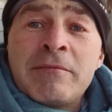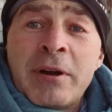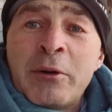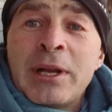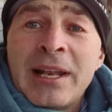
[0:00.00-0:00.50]

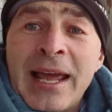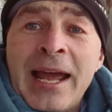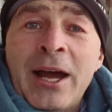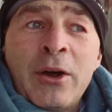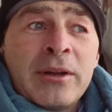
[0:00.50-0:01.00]
very
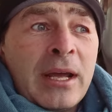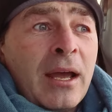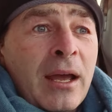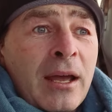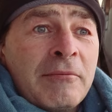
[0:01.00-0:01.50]
loud,
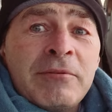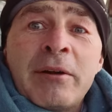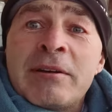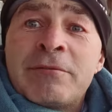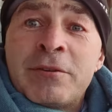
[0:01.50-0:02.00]
uh,
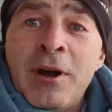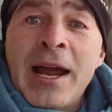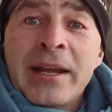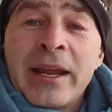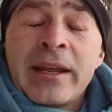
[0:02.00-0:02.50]
very
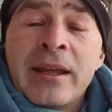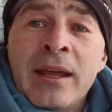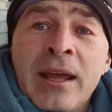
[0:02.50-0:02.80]
frightening.